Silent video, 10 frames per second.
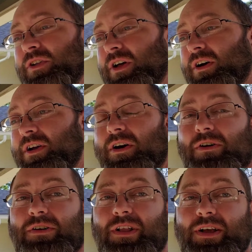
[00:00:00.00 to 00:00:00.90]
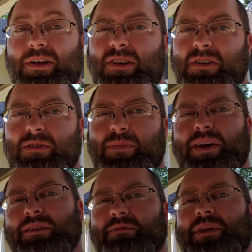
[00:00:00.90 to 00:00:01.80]
a lot of y'all are like, oh,
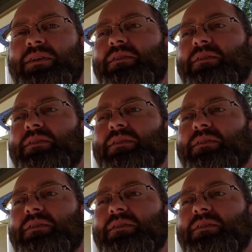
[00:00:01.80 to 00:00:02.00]
max speeding